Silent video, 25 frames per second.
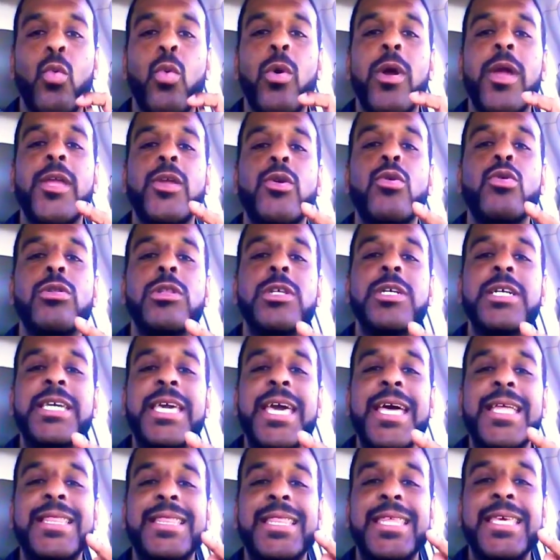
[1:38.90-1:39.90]
way you look
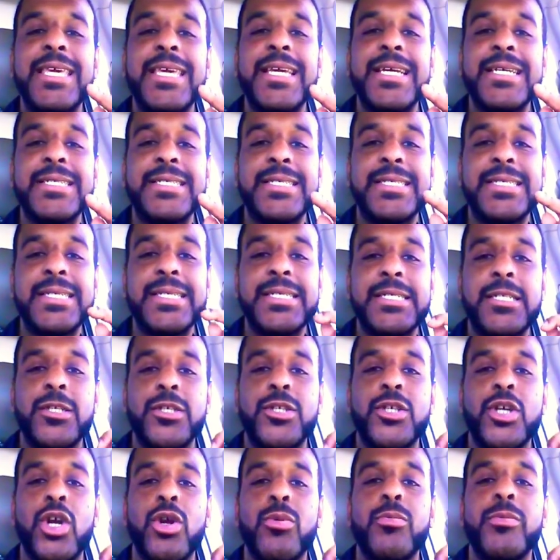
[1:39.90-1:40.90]
at things
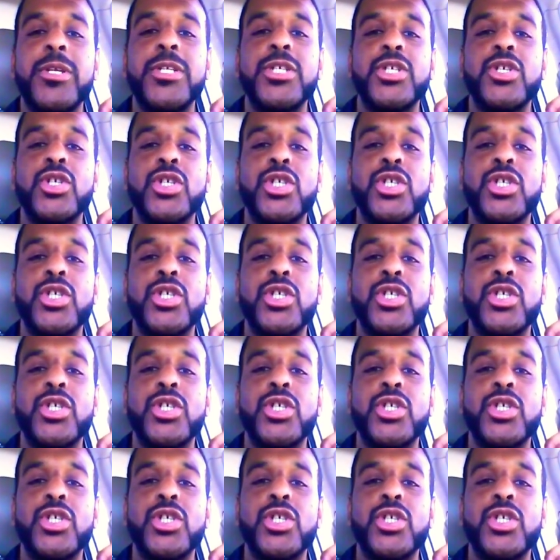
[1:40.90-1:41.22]
determines